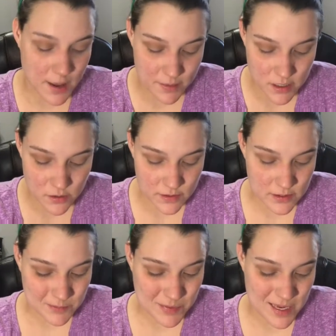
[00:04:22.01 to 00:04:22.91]
I'm gonna use
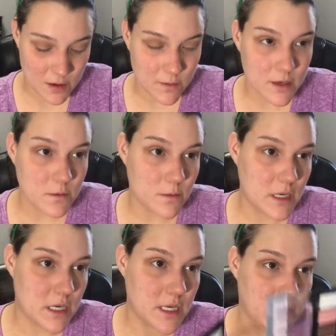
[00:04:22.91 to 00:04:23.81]
this pink one
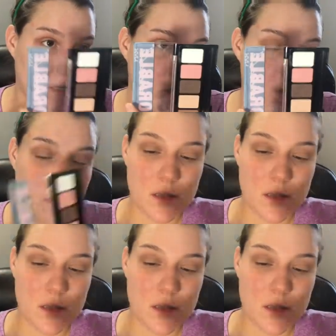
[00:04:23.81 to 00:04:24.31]
right here